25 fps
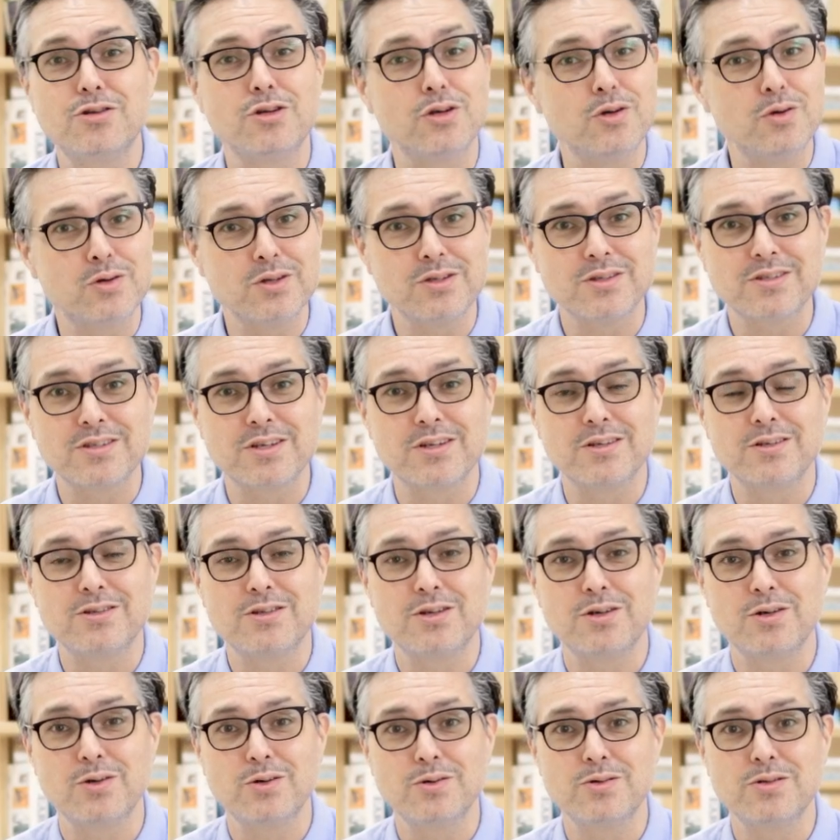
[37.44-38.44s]
Students can
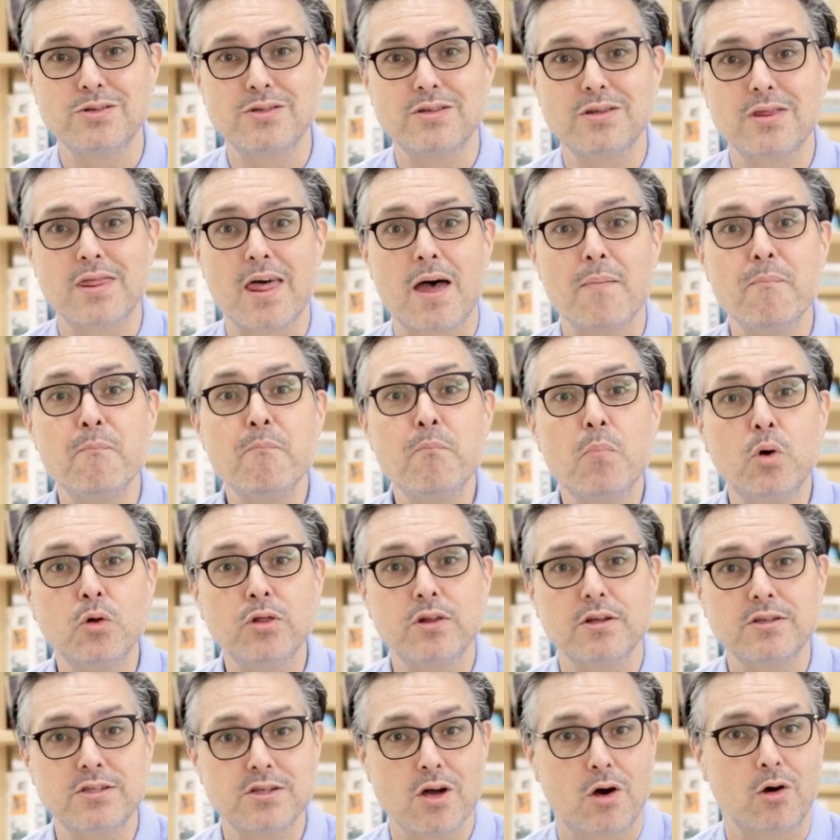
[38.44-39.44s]
choose their
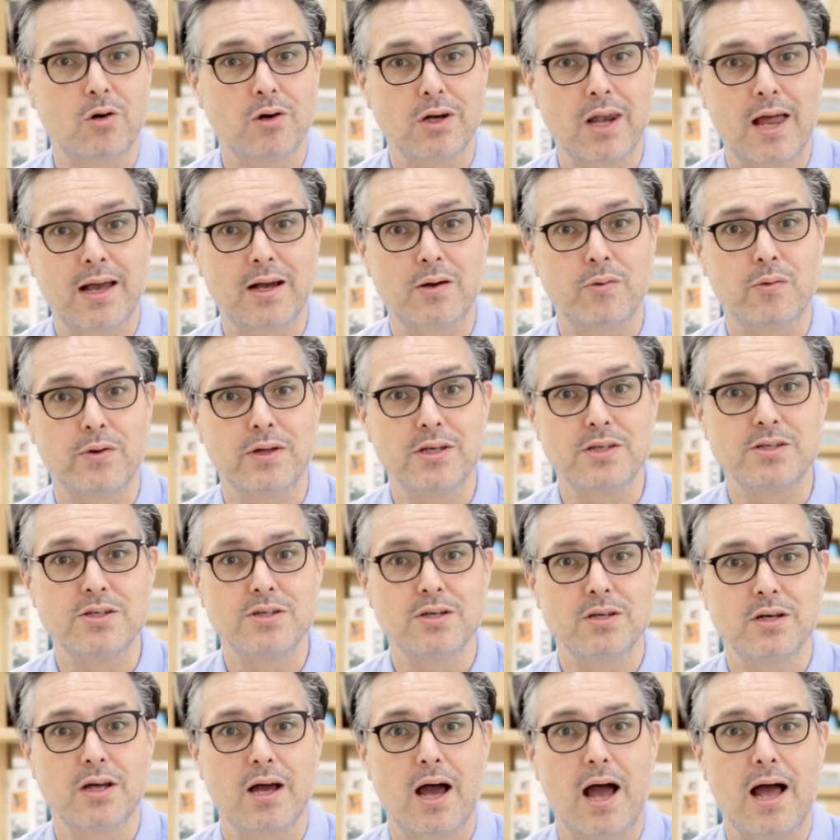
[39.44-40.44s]
mother tongue
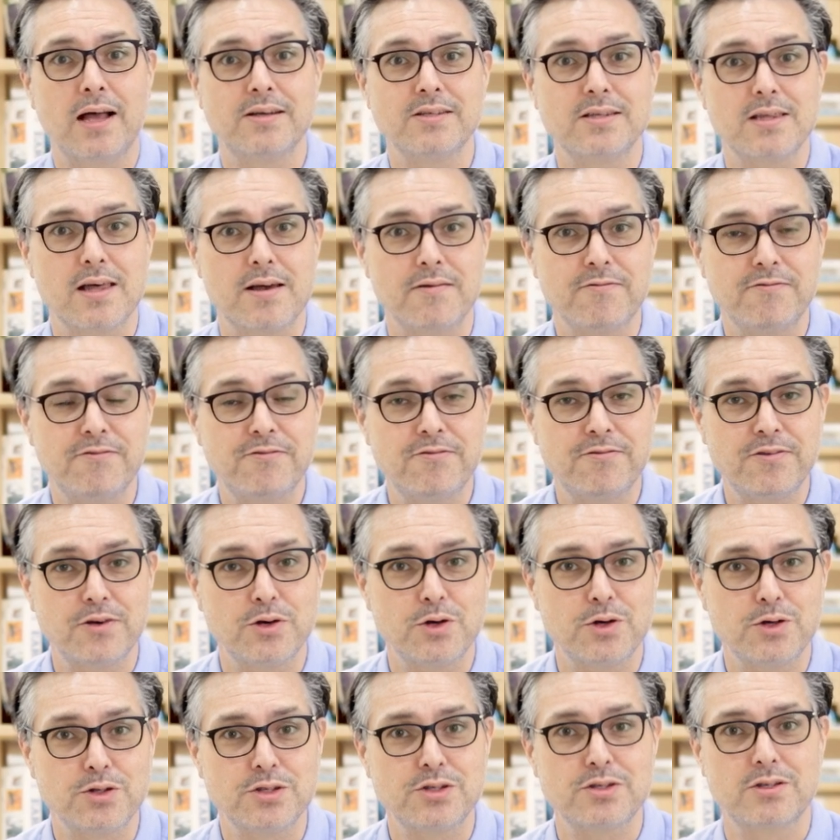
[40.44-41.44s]
language as their
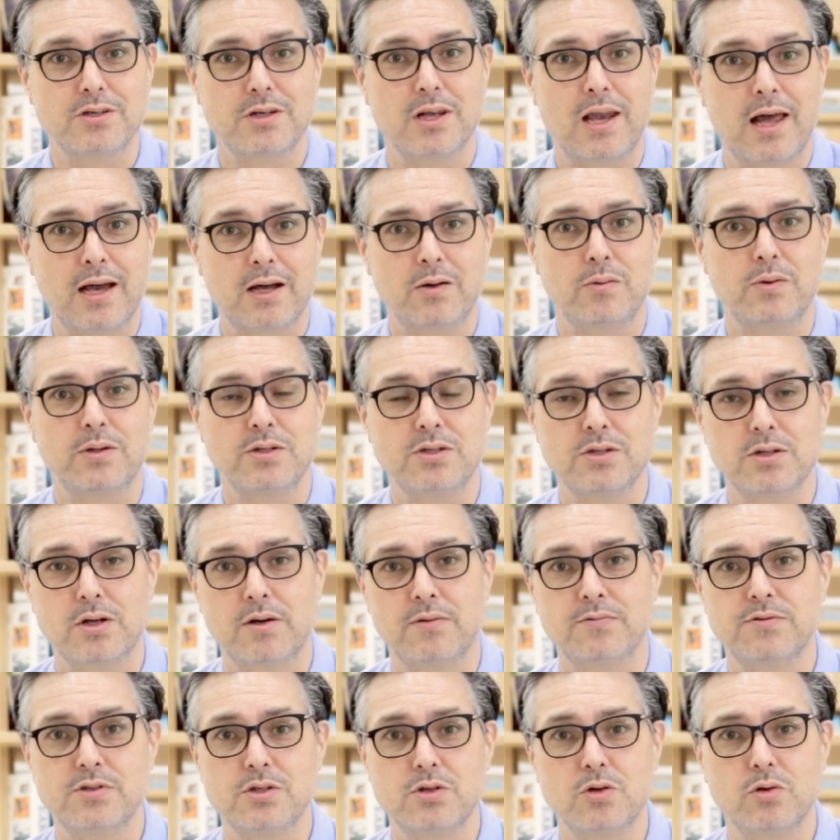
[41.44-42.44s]
first language
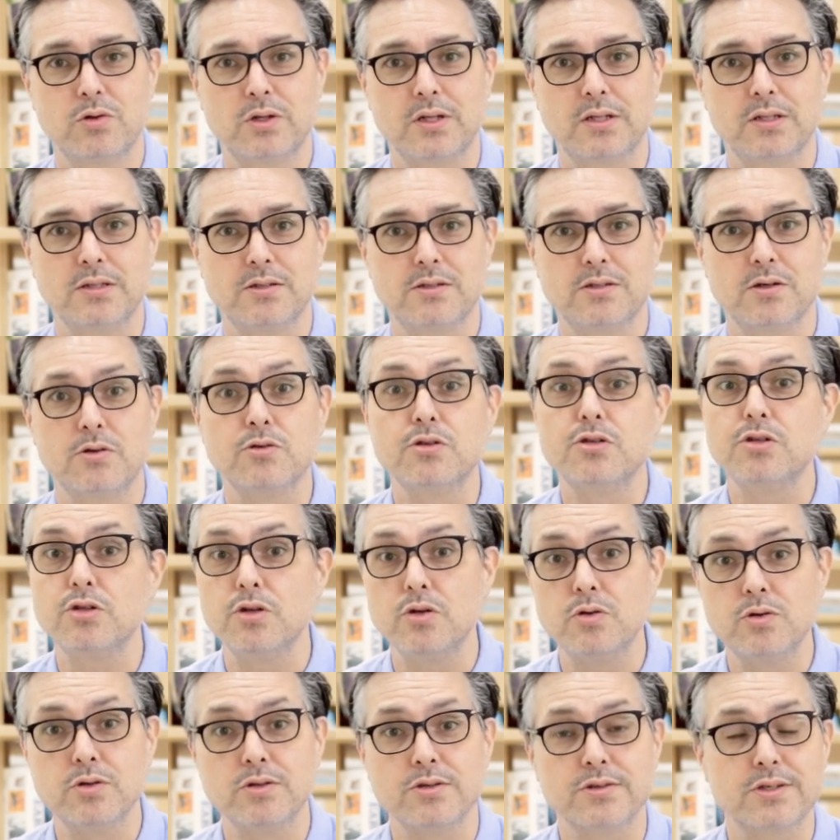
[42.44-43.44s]
of study. So
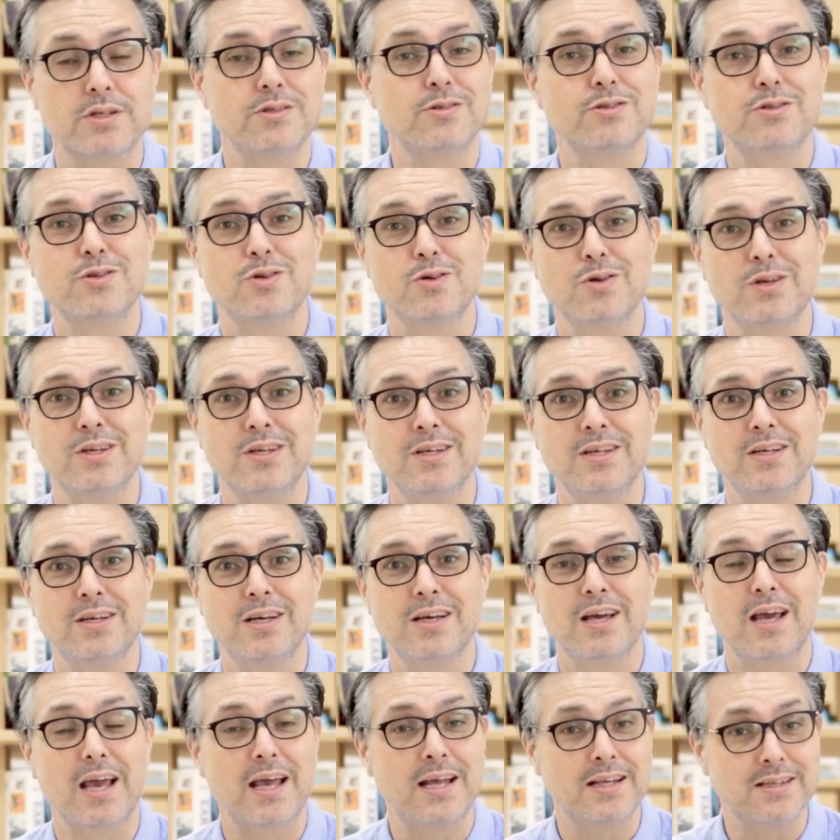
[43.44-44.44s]
students can study
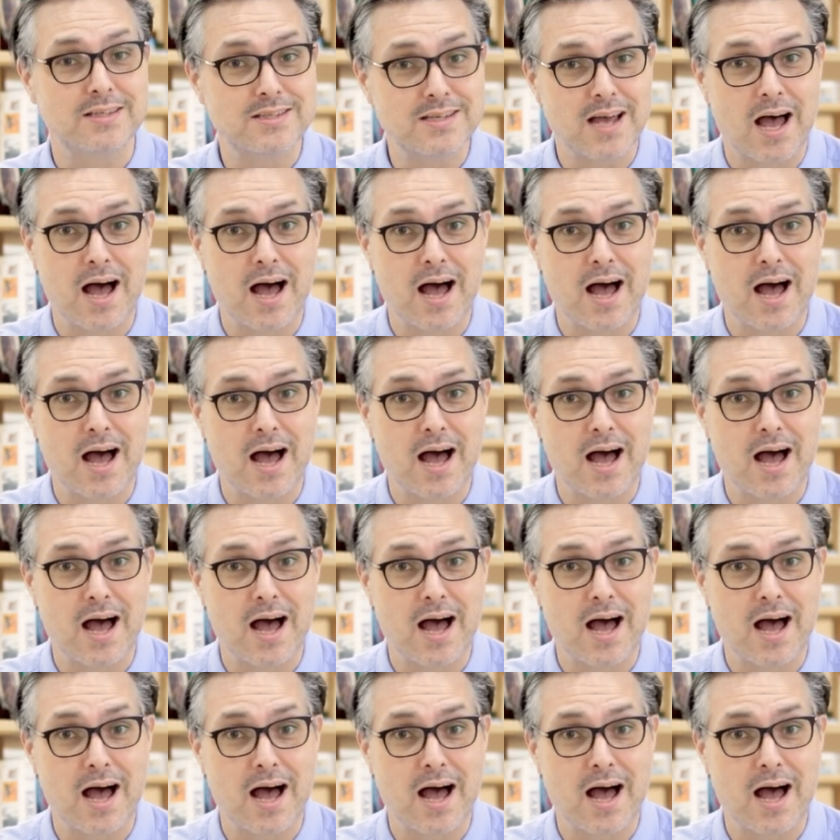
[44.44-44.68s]
in